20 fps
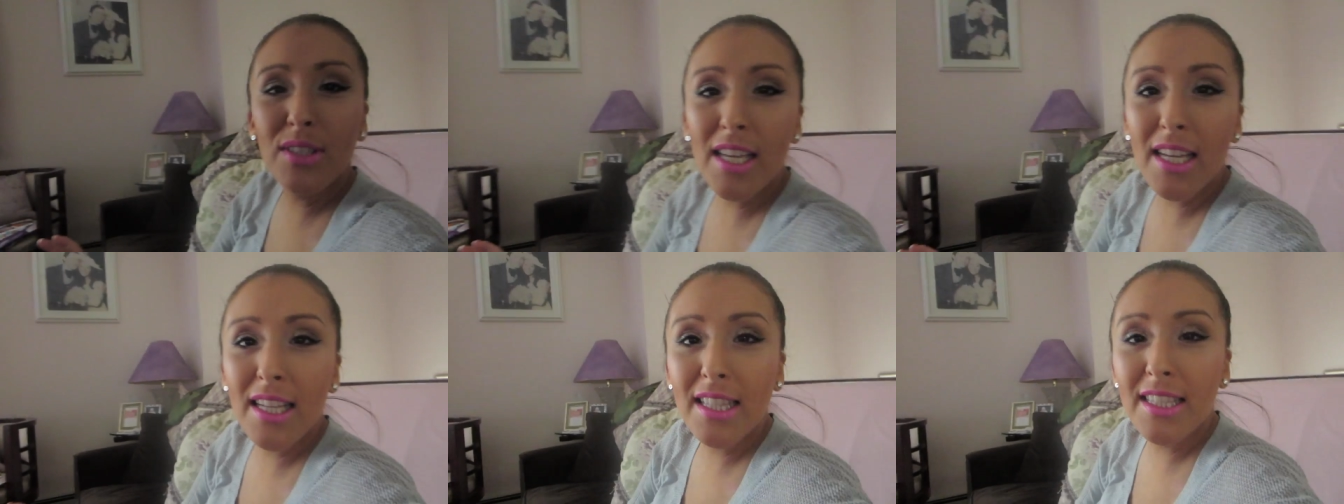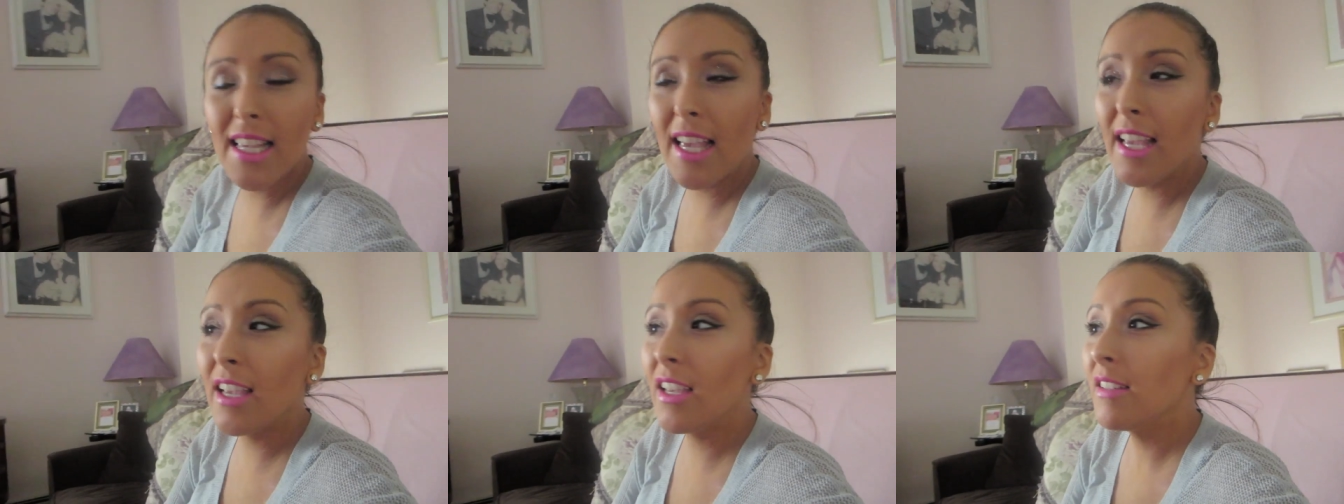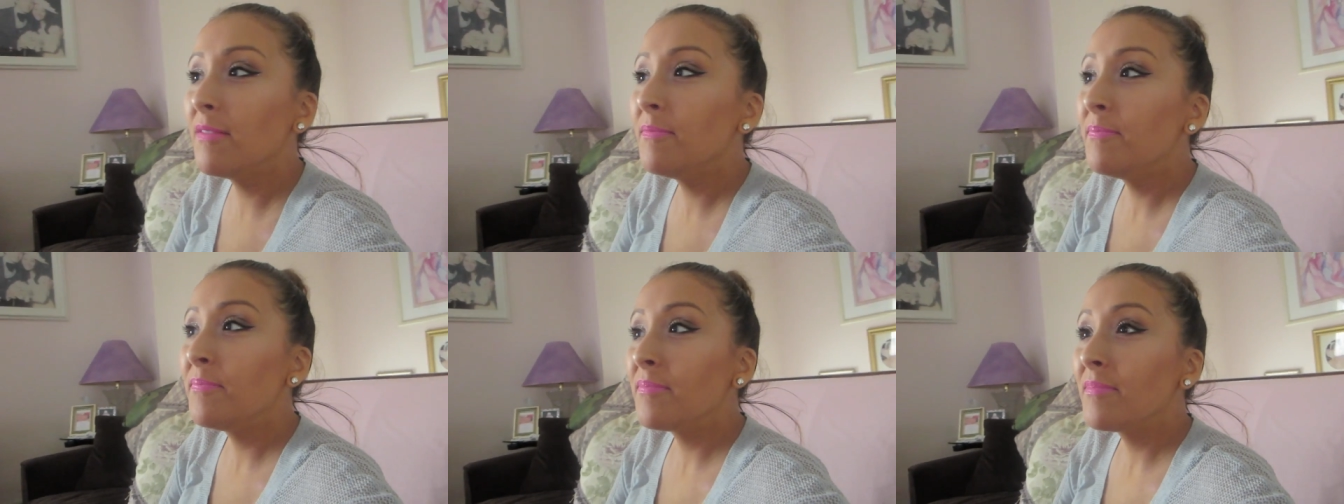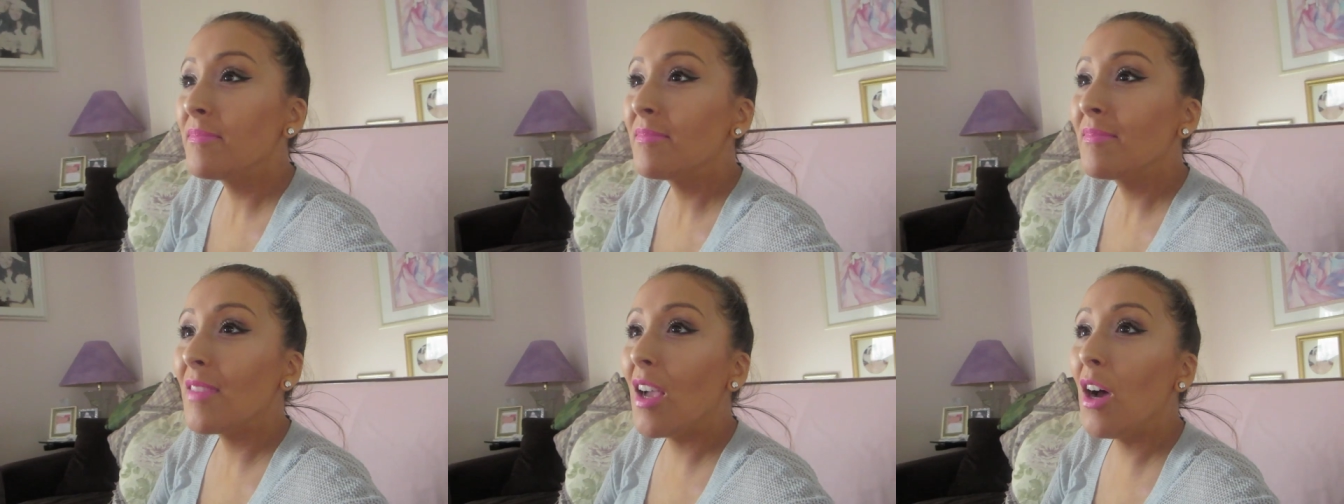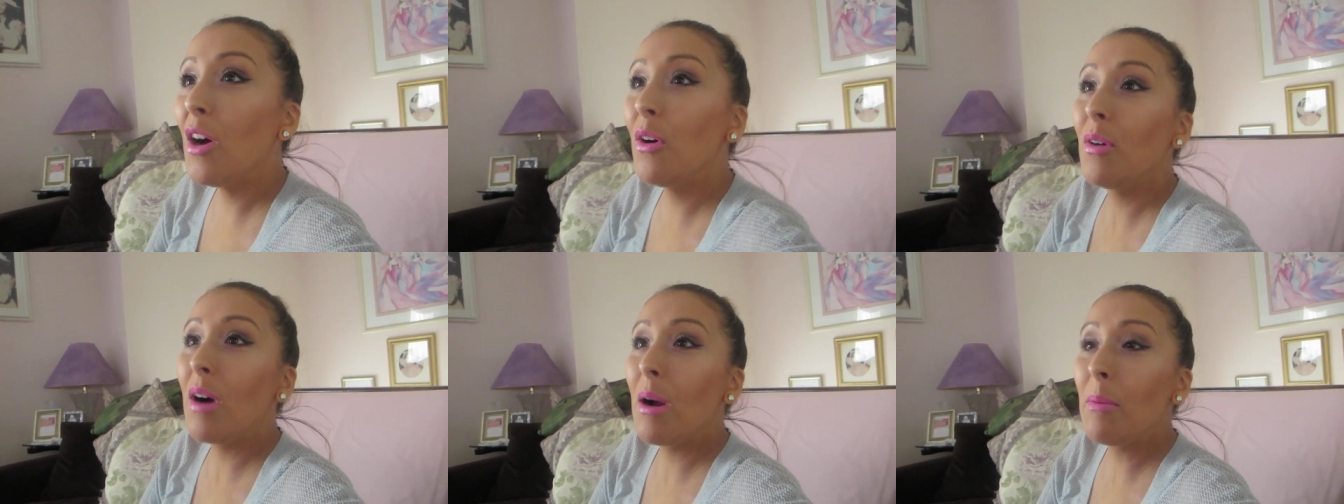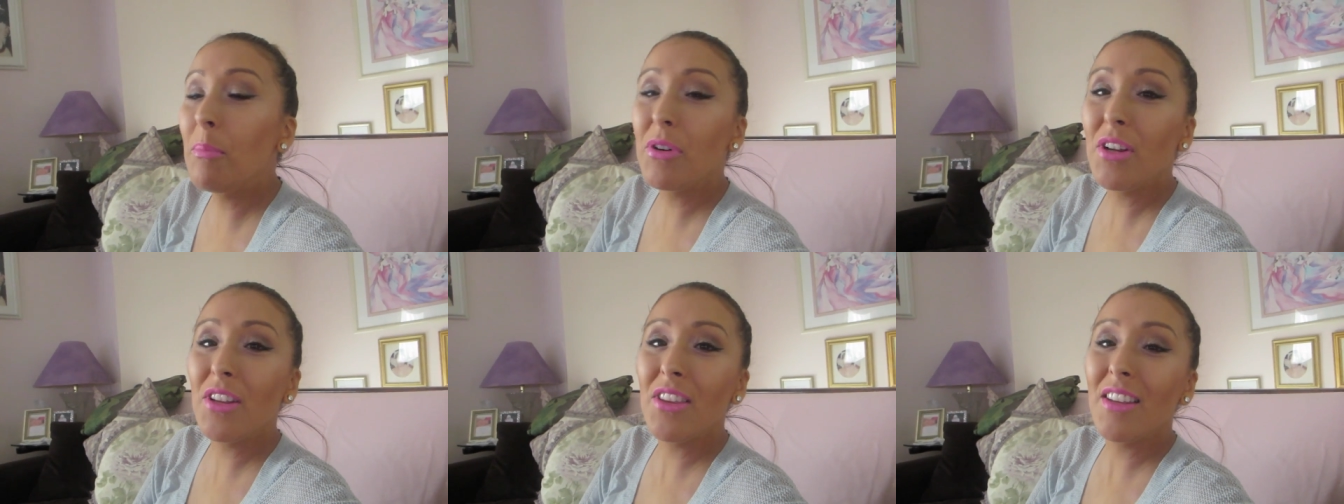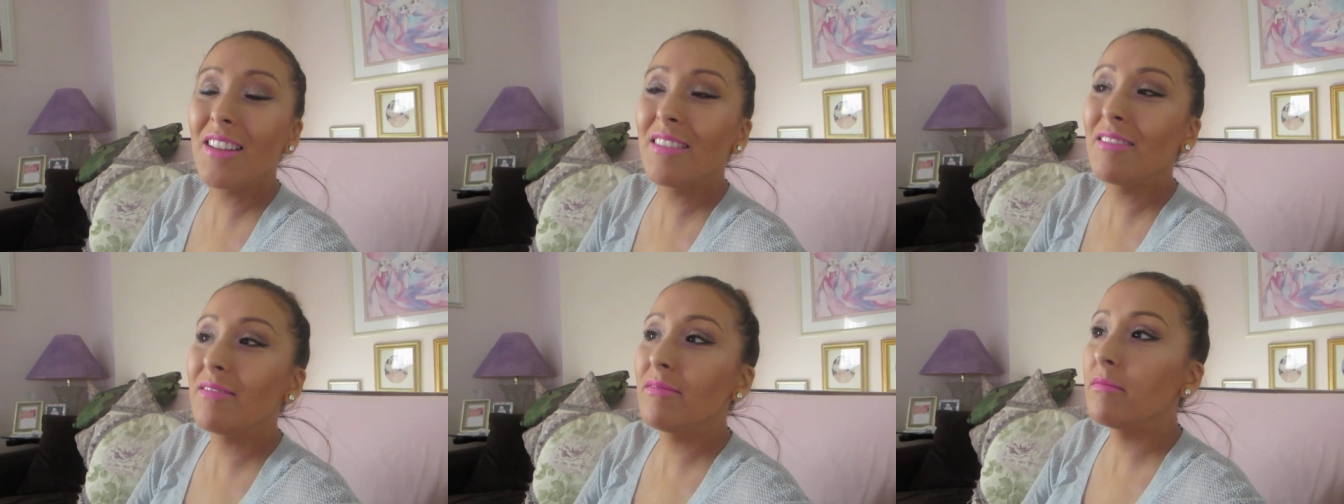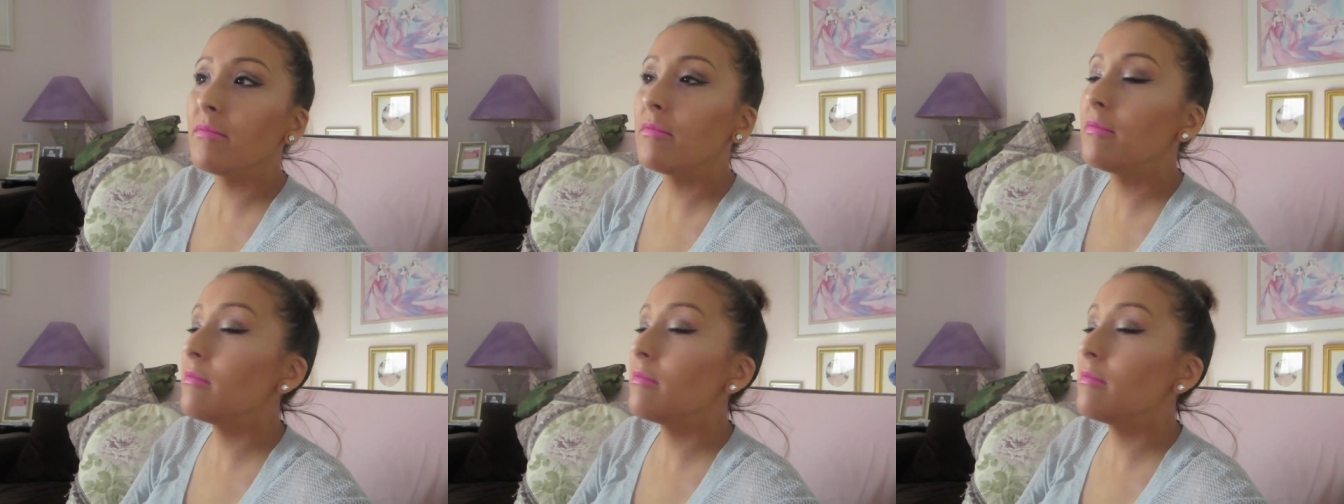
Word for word: seconds, like, oh, I'm breathing.